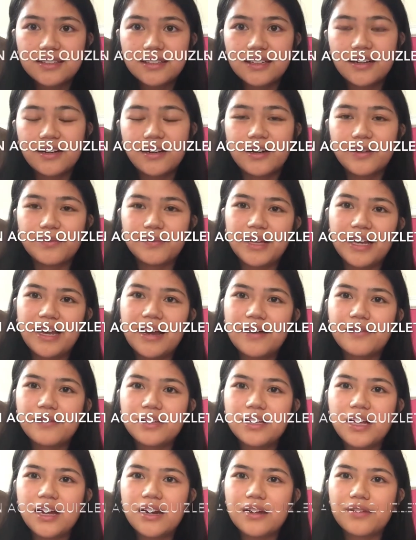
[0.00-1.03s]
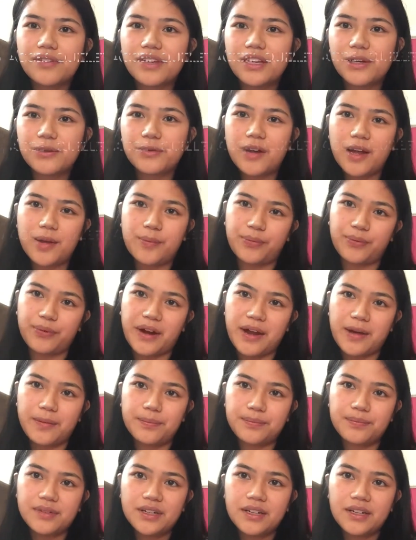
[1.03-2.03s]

They have a lot of Eat Right Prep